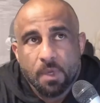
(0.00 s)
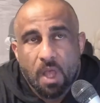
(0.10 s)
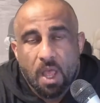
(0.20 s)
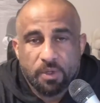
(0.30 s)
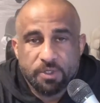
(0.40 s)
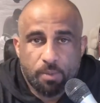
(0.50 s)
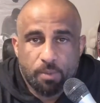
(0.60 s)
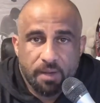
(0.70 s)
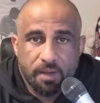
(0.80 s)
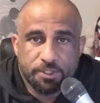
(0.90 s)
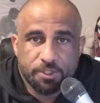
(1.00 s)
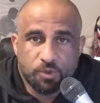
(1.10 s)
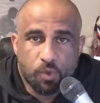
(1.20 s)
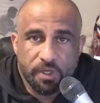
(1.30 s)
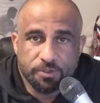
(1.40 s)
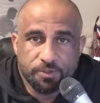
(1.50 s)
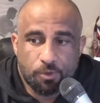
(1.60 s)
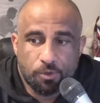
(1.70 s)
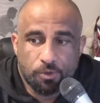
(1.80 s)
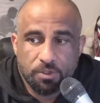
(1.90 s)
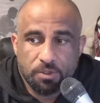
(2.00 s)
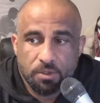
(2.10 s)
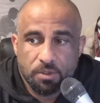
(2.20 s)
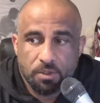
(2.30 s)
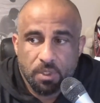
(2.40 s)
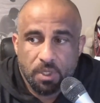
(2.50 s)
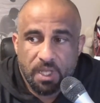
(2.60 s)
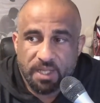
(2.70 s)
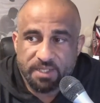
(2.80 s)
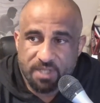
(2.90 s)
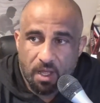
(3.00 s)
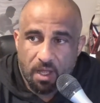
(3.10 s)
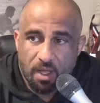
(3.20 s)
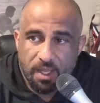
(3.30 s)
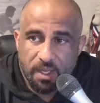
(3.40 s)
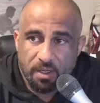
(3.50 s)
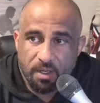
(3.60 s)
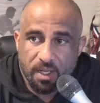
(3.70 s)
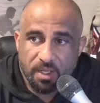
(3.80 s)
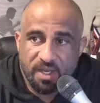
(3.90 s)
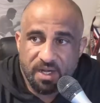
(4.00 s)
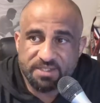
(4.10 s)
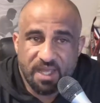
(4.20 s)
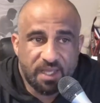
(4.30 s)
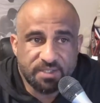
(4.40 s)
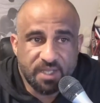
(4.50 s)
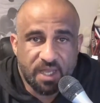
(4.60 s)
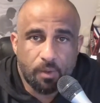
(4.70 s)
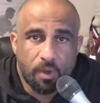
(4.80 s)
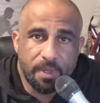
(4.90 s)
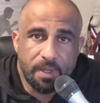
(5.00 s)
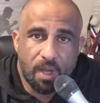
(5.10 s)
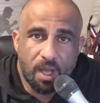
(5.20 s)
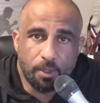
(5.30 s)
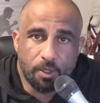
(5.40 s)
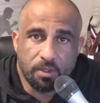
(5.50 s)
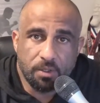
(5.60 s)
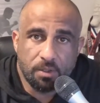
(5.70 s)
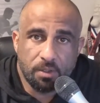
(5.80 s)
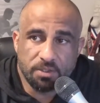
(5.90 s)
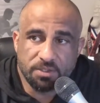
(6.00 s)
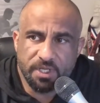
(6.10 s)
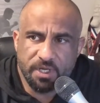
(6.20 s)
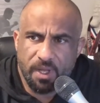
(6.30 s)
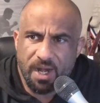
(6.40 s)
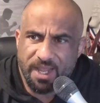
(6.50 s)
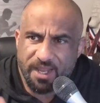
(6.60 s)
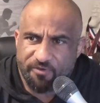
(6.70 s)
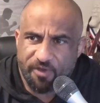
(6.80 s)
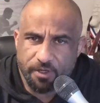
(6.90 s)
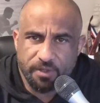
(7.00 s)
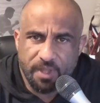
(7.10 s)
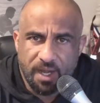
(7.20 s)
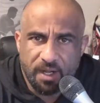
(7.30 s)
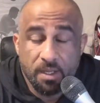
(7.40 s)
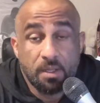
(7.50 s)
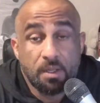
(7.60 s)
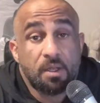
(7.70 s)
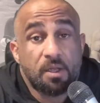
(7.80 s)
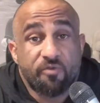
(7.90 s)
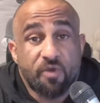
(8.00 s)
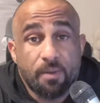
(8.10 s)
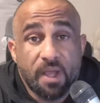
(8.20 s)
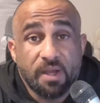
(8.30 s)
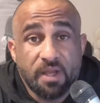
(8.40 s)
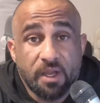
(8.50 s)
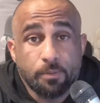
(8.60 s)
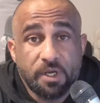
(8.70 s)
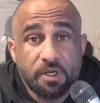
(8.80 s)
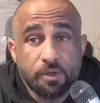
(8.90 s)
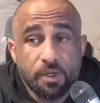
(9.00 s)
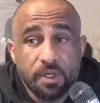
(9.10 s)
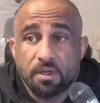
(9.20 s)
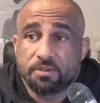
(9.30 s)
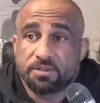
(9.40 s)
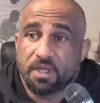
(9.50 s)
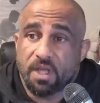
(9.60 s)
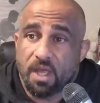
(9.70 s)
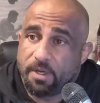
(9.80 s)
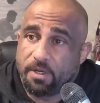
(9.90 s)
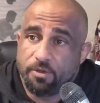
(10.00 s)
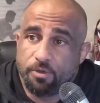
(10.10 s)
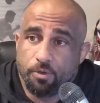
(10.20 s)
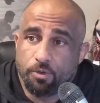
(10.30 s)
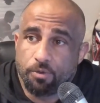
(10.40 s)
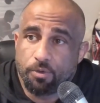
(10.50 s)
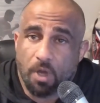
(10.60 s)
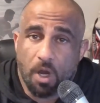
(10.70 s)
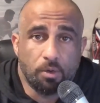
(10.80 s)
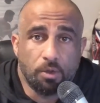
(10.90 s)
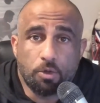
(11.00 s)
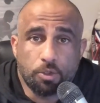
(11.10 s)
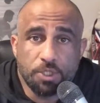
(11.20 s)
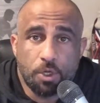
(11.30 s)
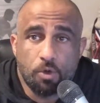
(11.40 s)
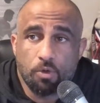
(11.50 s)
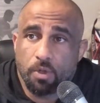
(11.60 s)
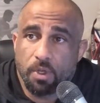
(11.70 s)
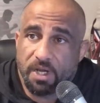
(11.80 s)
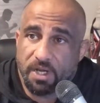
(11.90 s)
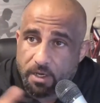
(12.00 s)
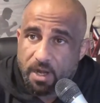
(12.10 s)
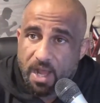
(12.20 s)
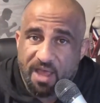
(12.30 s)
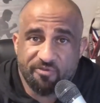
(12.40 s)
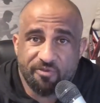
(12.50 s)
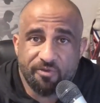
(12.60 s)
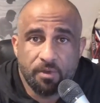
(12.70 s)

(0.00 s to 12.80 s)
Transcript: went to a bodybuilding show at 20 years old, and I saw it, and the next day I decided to want to be a bodybuilder. I was like, you know what? I can fucking do that. A friend of mine dared me to do it. I was like, I'm going to do our local show in a year and a half.